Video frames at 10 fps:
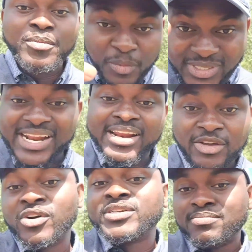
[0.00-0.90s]
most likely
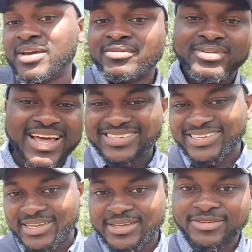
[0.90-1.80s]
you're on the menu. That's the
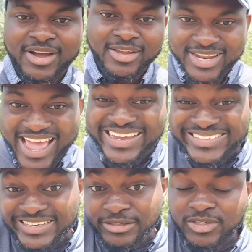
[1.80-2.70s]
thing. They are
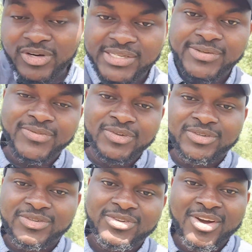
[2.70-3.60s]
eating you as a food.
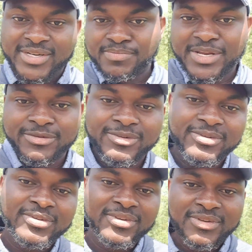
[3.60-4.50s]
You're on the menu.
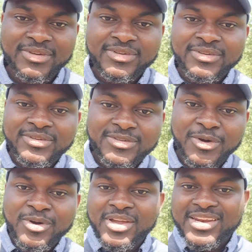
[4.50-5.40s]

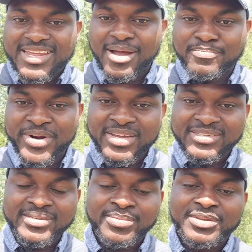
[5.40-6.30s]
So they are bringing
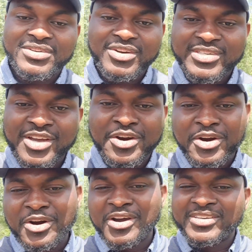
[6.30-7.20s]
something to you, say,
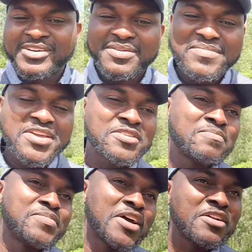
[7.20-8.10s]
oh, it's gonna make
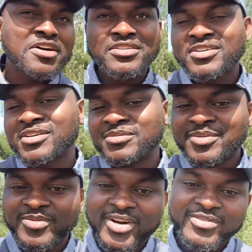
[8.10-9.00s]
it better, it's gonna
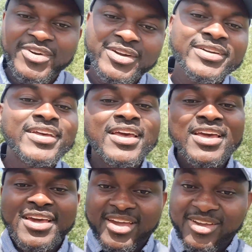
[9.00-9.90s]
whatever.
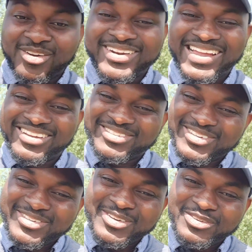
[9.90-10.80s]
They're just
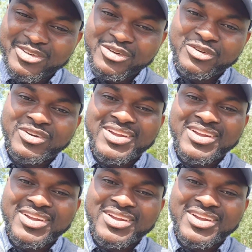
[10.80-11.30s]
using you